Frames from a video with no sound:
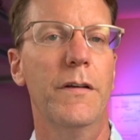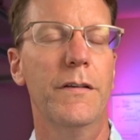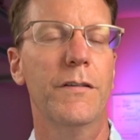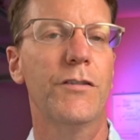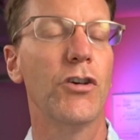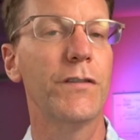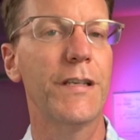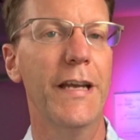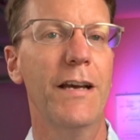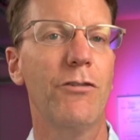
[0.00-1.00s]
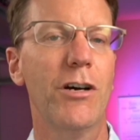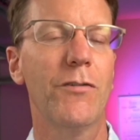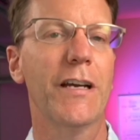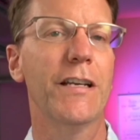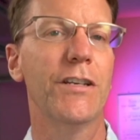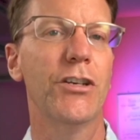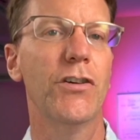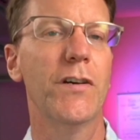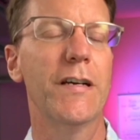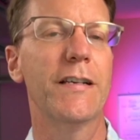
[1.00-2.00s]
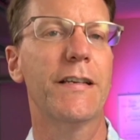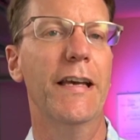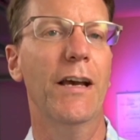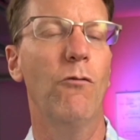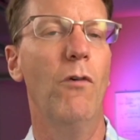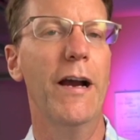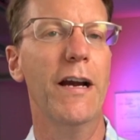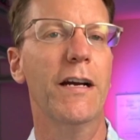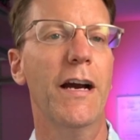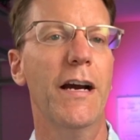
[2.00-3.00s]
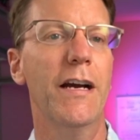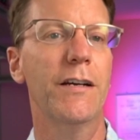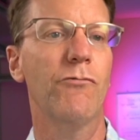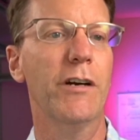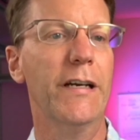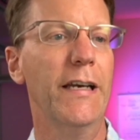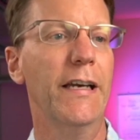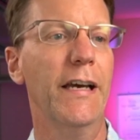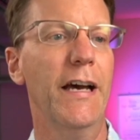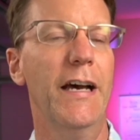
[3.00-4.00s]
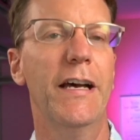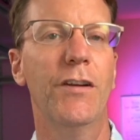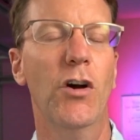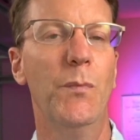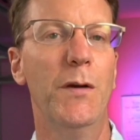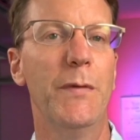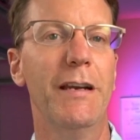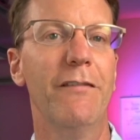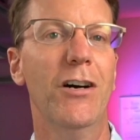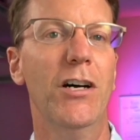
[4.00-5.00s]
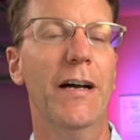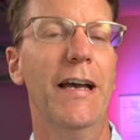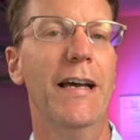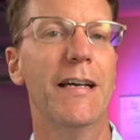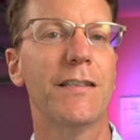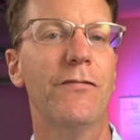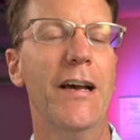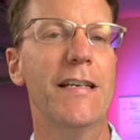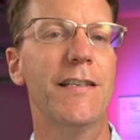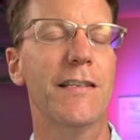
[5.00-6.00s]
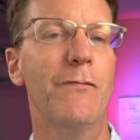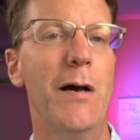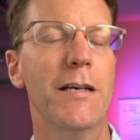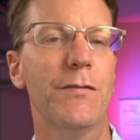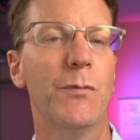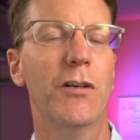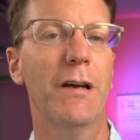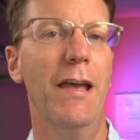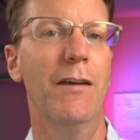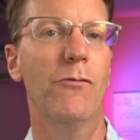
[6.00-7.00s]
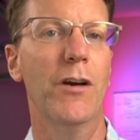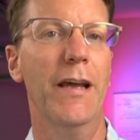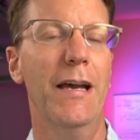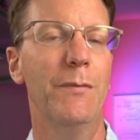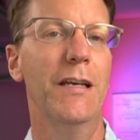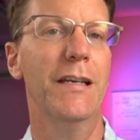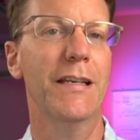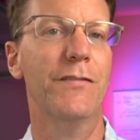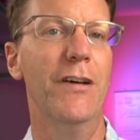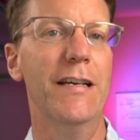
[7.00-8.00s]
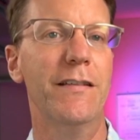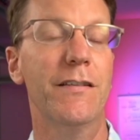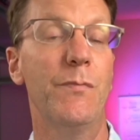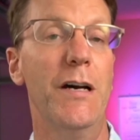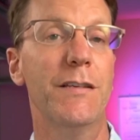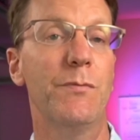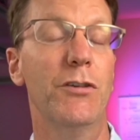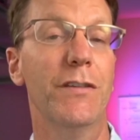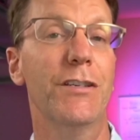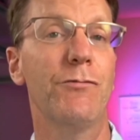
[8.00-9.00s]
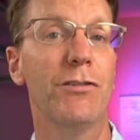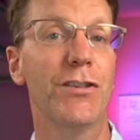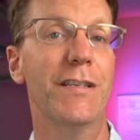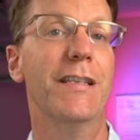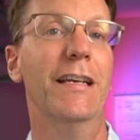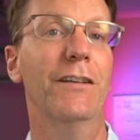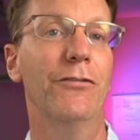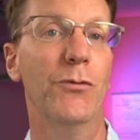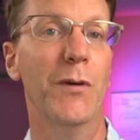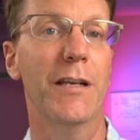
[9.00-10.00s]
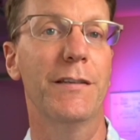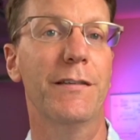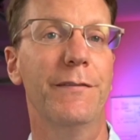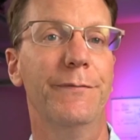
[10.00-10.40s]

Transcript: So today what we're going to do is get WireGuard working on OpenMediaVault as fast as possible. And when I mean as fast as possible, this will just take a few minutes.